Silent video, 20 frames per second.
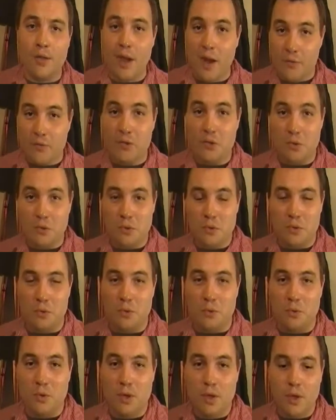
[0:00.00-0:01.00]
They have
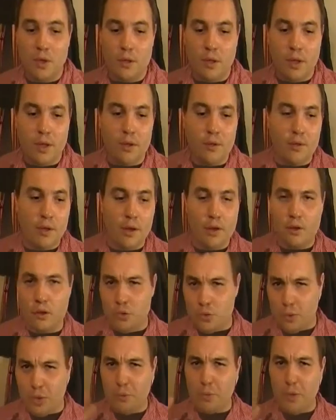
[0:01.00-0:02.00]

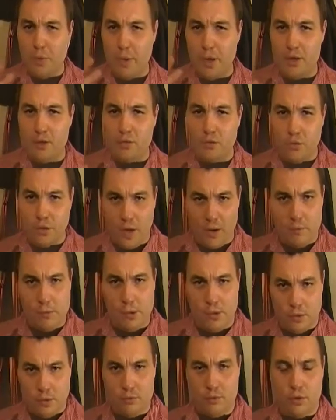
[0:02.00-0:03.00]
there's only 3 ways for
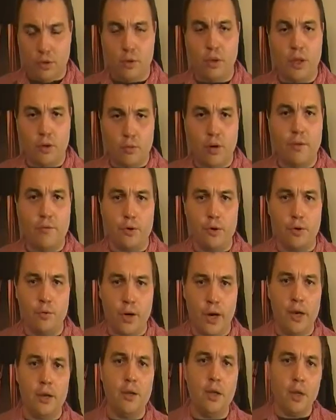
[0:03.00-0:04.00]
government to collect
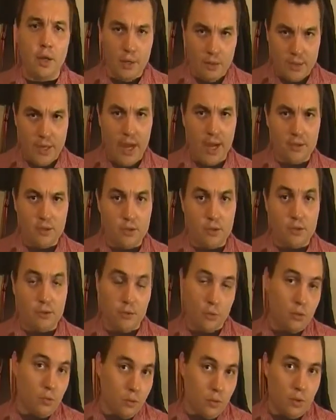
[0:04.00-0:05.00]
revenue, right?
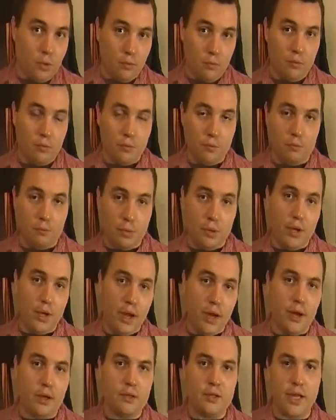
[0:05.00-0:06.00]
Taxes, which we're
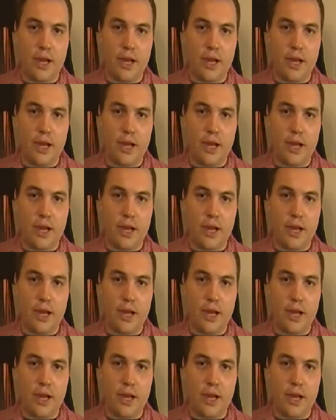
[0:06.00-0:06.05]
pretty high